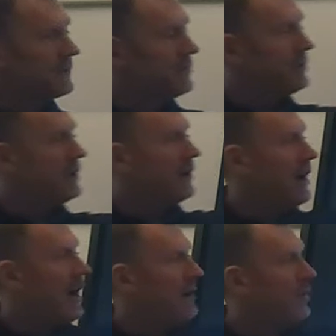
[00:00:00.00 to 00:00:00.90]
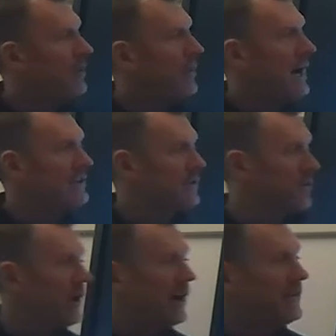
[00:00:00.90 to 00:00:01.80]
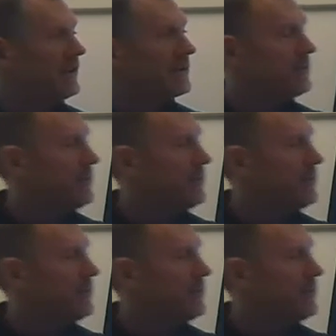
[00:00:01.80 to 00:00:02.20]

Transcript: would be a high bar back squat, this would